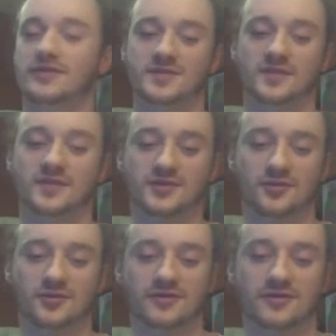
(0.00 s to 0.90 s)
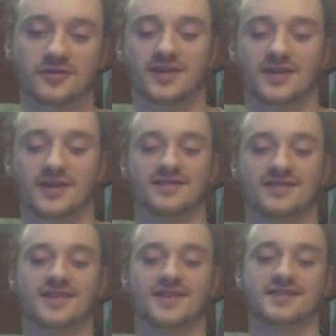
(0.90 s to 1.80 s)
but I mean, I'm
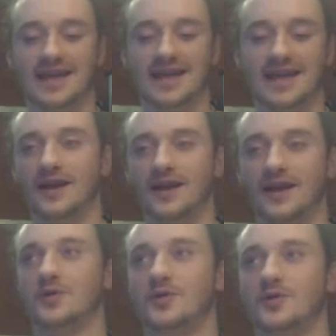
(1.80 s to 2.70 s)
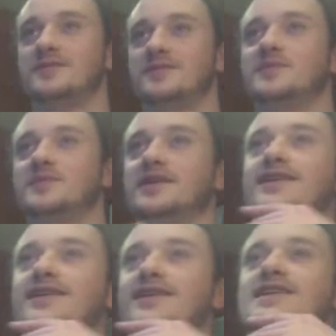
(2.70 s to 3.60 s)
still, I
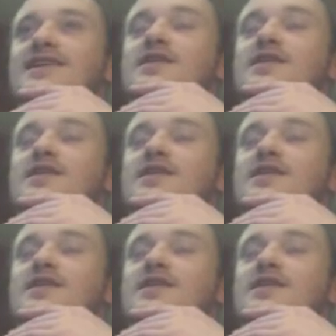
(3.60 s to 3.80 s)
was